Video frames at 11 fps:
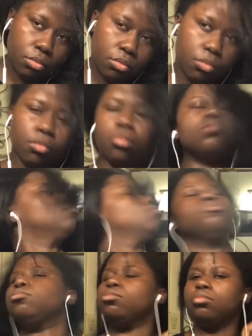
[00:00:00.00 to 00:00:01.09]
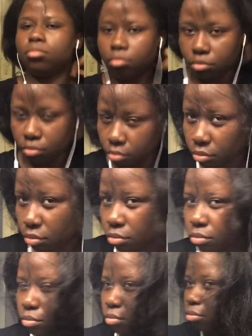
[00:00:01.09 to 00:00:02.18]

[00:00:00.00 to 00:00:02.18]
I do like that the